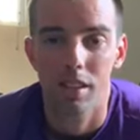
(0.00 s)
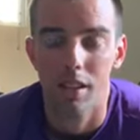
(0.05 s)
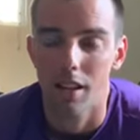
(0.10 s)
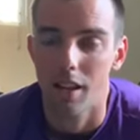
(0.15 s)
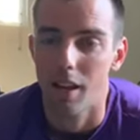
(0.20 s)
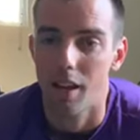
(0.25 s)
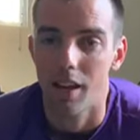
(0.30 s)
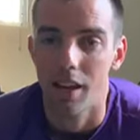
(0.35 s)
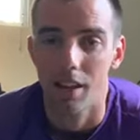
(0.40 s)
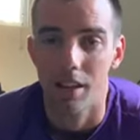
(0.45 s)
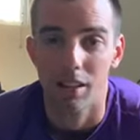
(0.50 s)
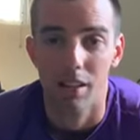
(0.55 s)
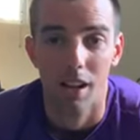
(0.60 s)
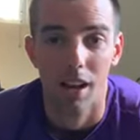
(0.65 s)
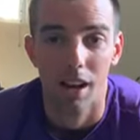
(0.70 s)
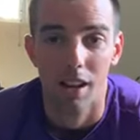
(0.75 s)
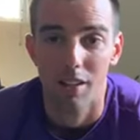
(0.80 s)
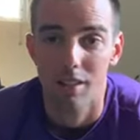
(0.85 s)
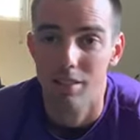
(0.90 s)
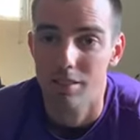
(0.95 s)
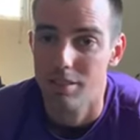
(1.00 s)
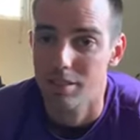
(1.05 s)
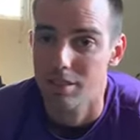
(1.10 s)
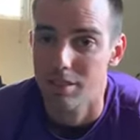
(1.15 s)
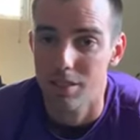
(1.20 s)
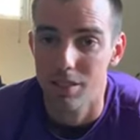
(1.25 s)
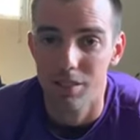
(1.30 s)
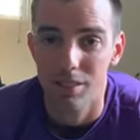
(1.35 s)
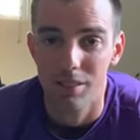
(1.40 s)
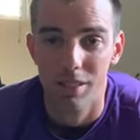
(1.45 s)
And yeah,
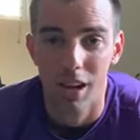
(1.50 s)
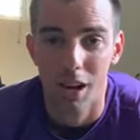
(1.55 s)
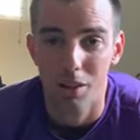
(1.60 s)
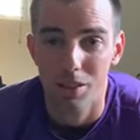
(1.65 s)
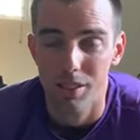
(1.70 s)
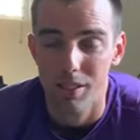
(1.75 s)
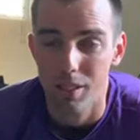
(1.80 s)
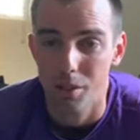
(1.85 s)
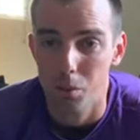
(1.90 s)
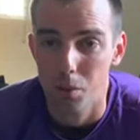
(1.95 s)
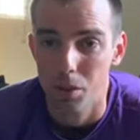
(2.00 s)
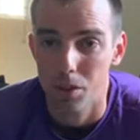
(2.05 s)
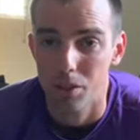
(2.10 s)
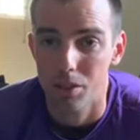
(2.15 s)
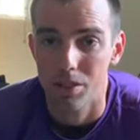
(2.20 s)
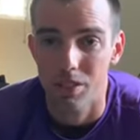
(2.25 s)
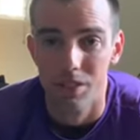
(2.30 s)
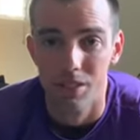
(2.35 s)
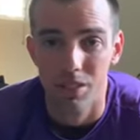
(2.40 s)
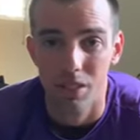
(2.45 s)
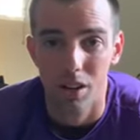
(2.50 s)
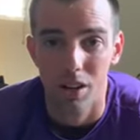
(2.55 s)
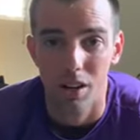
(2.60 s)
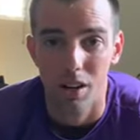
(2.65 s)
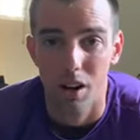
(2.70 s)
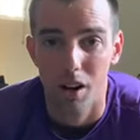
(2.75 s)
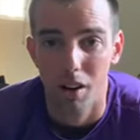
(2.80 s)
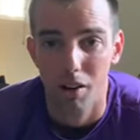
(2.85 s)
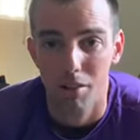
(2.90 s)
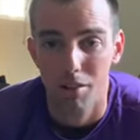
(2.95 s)
I would say when you're just starting
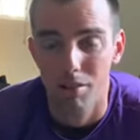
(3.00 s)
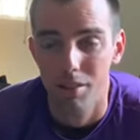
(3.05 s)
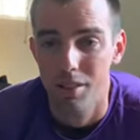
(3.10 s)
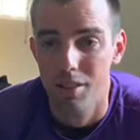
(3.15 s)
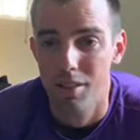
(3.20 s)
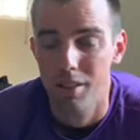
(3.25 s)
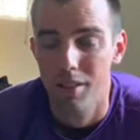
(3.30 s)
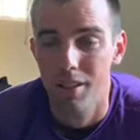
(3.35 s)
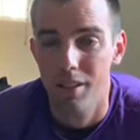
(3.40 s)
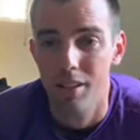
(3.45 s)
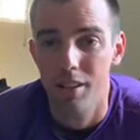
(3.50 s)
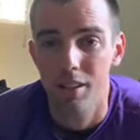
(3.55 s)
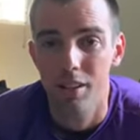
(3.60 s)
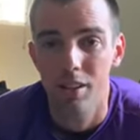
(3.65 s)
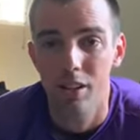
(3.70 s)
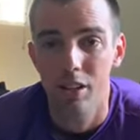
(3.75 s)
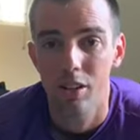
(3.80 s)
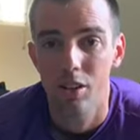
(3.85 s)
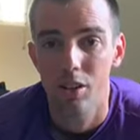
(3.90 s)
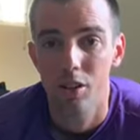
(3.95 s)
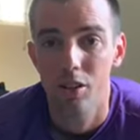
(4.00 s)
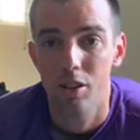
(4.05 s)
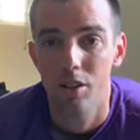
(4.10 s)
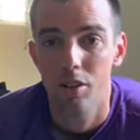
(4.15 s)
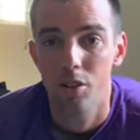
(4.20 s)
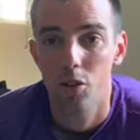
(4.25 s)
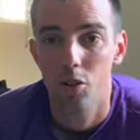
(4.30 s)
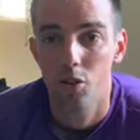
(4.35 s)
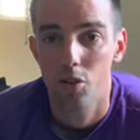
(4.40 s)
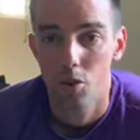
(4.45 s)
off,
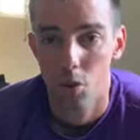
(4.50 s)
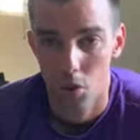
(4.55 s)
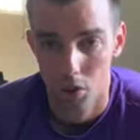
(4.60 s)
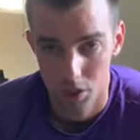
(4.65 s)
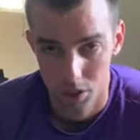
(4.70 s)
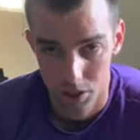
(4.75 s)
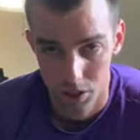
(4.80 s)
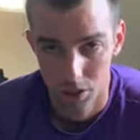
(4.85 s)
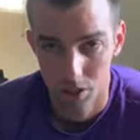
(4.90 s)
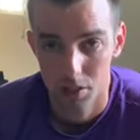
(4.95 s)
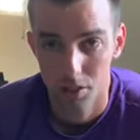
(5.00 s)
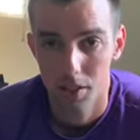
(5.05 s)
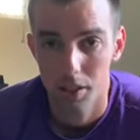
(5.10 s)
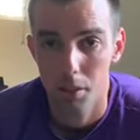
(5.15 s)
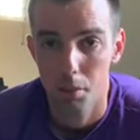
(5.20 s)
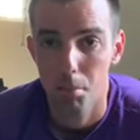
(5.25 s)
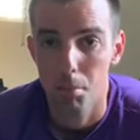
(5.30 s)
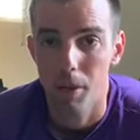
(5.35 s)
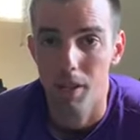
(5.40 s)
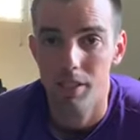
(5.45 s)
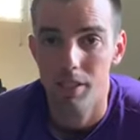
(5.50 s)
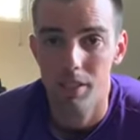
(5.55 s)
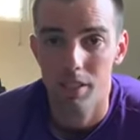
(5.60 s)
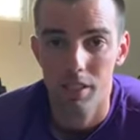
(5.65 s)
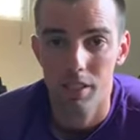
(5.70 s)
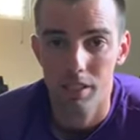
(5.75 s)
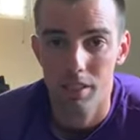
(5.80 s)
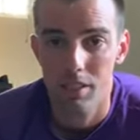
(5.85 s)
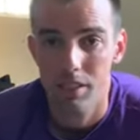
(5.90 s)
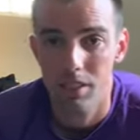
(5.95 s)
focus on learning the
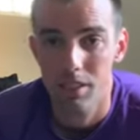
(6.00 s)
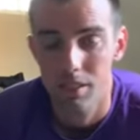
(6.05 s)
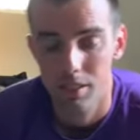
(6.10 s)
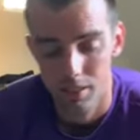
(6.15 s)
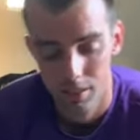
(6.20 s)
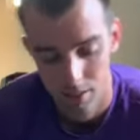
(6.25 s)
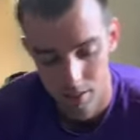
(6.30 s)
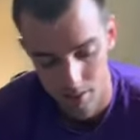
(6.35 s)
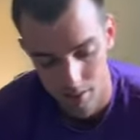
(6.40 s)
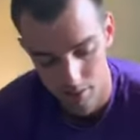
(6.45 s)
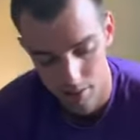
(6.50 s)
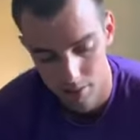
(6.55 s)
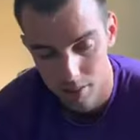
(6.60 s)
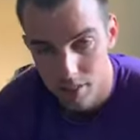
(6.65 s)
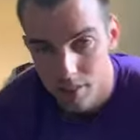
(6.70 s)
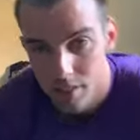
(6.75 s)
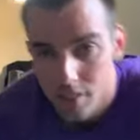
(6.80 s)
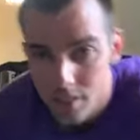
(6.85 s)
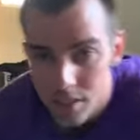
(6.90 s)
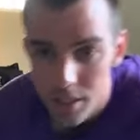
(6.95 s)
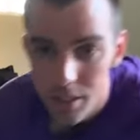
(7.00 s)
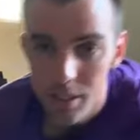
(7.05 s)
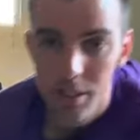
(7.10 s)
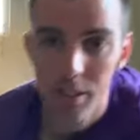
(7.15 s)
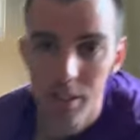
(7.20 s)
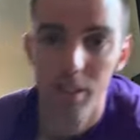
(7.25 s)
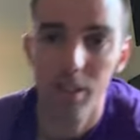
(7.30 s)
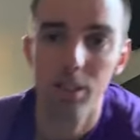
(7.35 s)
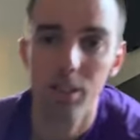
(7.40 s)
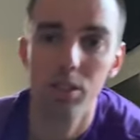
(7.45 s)
basics.
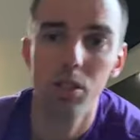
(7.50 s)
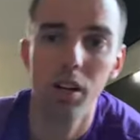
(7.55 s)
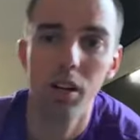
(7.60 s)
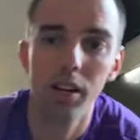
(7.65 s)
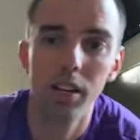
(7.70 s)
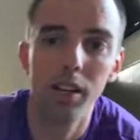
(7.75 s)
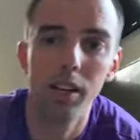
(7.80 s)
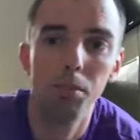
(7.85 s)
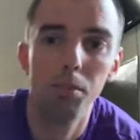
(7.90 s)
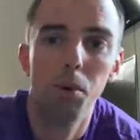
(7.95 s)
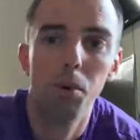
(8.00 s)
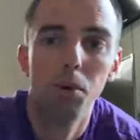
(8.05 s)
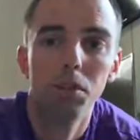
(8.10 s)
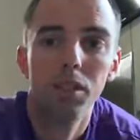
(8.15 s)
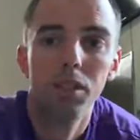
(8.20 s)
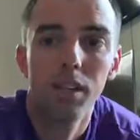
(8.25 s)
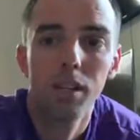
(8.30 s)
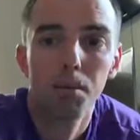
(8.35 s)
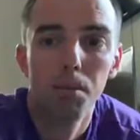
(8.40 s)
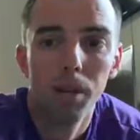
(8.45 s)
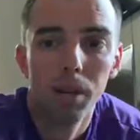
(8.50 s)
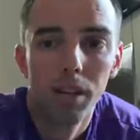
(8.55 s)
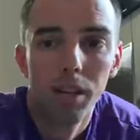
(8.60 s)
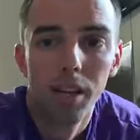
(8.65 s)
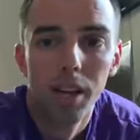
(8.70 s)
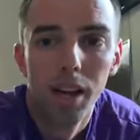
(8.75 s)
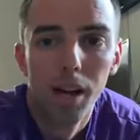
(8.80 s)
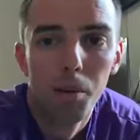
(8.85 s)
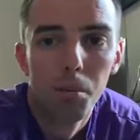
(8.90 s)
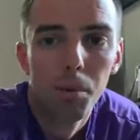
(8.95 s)
I'll try to keep rotating my
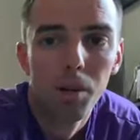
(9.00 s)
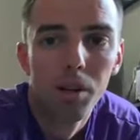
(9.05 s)
camera